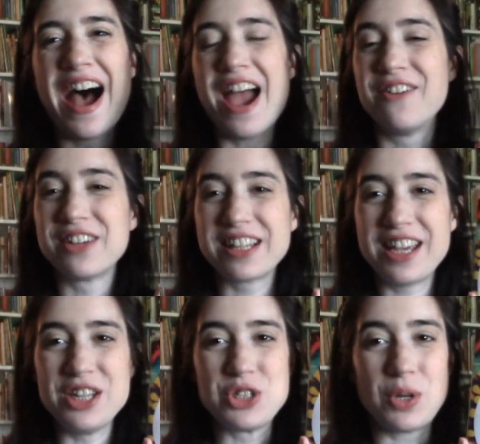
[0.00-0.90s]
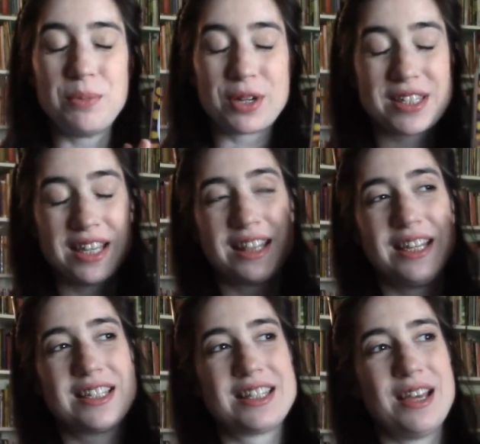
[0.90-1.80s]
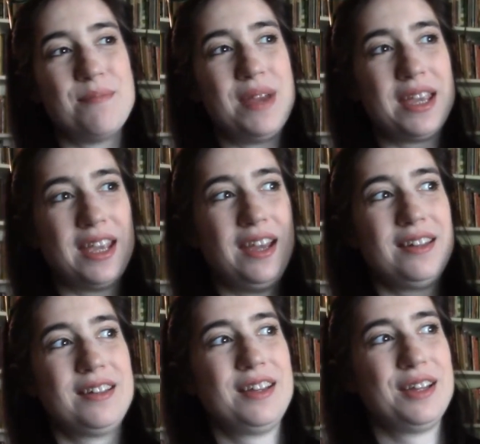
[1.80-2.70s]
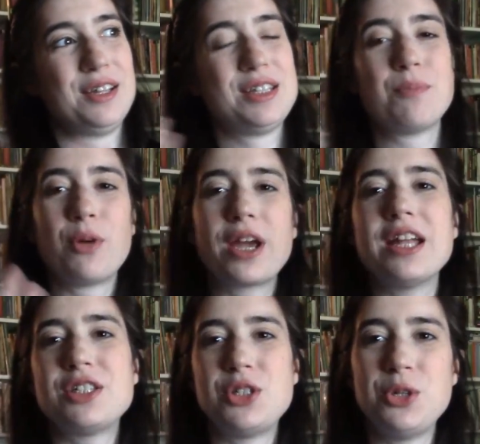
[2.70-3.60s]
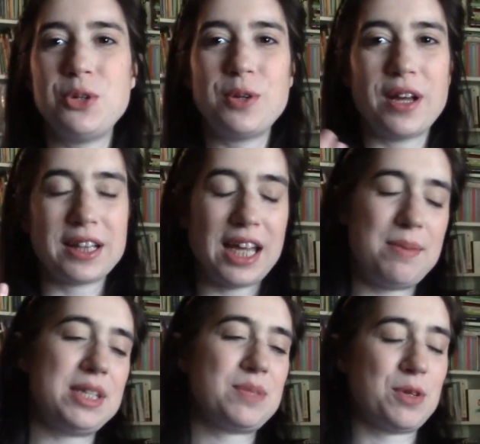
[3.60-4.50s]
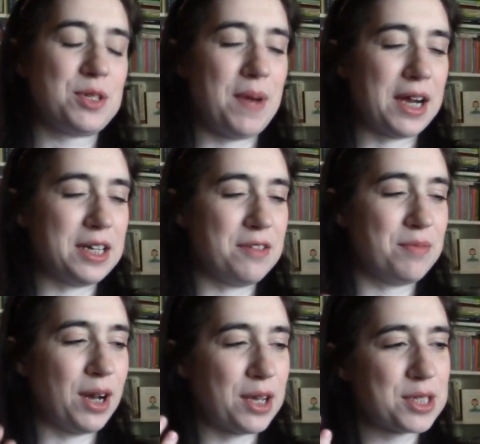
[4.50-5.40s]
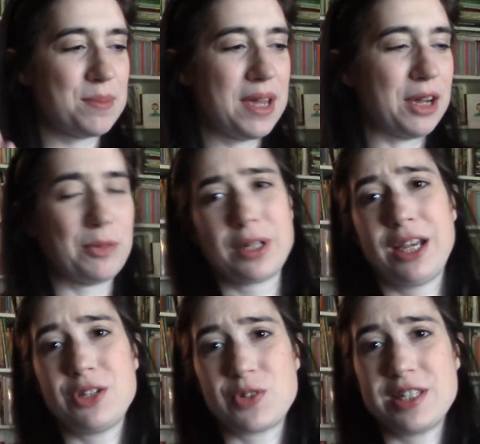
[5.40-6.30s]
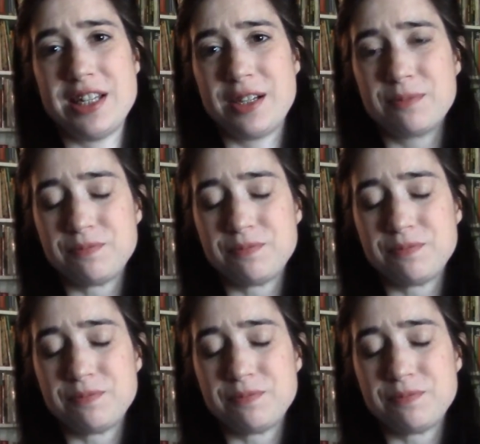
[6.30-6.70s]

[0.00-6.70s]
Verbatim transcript: I really enjoy books like this that make it, that bring it to a layman's perspective, but also make it really interesting.